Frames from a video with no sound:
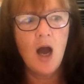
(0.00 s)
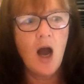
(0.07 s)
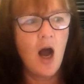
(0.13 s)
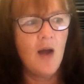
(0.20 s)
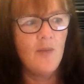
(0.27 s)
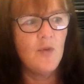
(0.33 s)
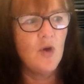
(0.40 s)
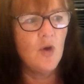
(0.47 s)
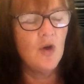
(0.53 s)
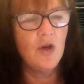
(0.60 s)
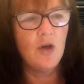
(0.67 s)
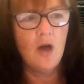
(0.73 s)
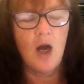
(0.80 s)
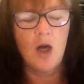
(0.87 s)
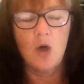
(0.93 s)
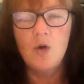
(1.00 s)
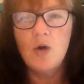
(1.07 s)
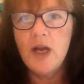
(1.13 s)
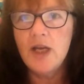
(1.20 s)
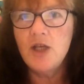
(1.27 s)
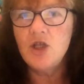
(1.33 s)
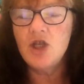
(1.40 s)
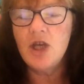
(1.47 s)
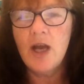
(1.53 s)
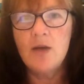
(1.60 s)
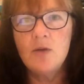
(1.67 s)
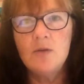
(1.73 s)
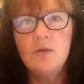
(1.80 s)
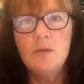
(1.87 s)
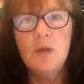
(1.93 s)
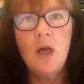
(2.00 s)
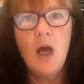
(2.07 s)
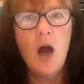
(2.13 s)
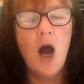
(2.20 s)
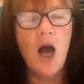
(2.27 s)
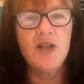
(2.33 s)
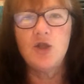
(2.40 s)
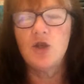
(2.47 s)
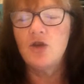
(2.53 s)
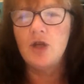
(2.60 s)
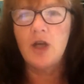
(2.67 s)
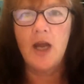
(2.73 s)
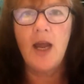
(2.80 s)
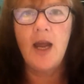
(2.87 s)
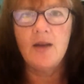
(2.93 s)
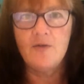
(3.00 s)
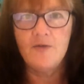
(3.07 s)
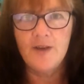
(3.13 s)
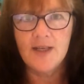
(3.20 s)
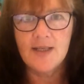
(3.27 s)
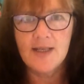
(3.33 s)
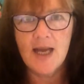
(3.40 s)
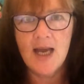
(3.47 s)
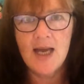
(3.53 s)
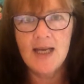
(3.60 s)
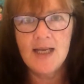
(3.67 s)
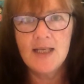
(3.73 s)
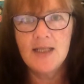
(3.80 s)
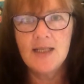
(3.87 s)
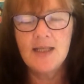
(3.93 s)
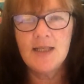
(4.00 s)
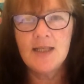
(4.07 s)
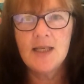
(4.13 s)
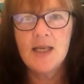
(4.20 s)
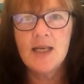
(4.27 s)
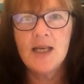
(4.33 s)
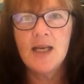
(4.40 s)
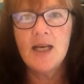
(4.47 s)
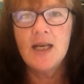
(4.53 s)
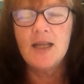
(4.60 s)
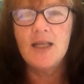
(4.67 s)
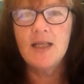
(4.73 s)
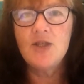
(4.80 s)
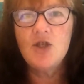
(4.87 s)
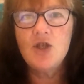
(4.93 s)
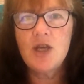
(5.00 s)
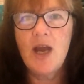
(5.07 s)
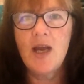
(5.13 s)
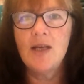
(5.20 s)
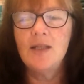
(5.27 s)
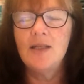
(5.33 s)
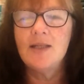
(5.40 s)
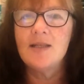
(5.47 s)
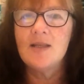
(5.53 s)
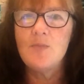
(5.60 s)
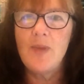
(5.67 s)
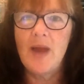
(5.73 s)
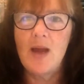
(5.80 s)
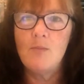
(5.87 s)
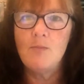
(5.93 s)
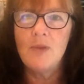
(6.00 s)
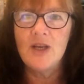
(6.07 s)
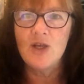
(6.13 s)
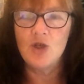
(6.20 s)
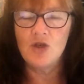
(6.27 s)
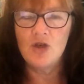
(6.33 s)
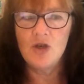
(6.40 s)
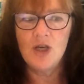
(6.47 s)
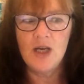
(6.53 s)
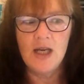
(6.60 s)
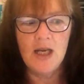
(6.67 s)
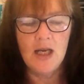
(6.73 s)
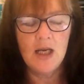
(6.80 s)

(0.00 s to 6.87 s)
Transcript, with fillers: I'm not a cooking channel. I don't know how to fix cars. This channel is about my journey.